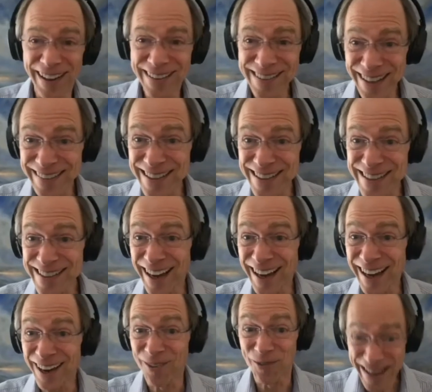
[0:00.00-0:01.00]
It's like this
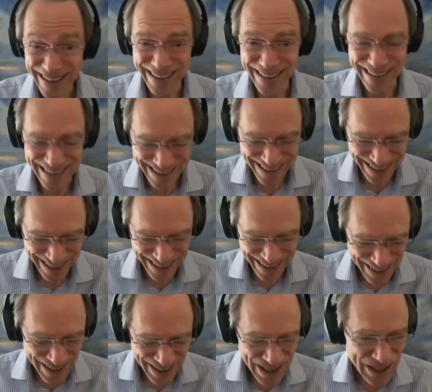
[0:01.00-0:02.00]
guy reads.
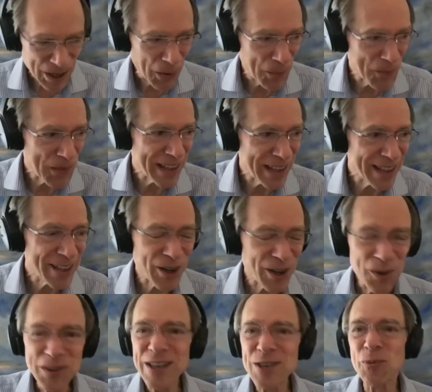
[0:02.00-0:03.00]
So you
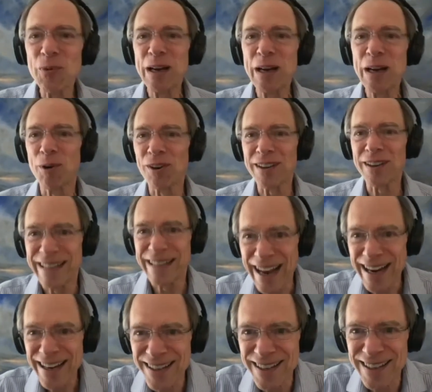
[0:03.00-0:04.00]
don't need to read a book a
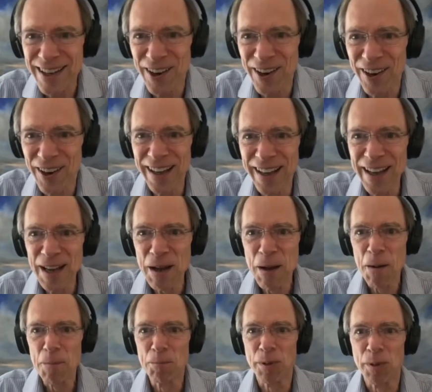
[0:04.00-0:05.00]
day necessarily,
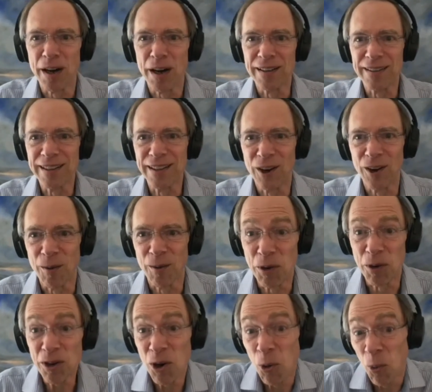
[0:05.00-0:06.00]
but you know, a
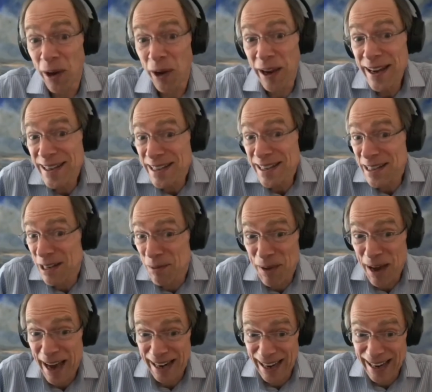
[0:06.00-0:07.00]
book a week isn't a
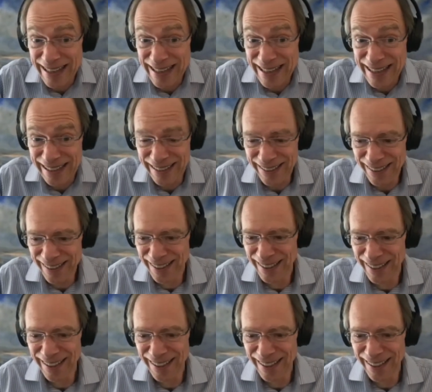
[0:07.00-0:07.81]
bad idea.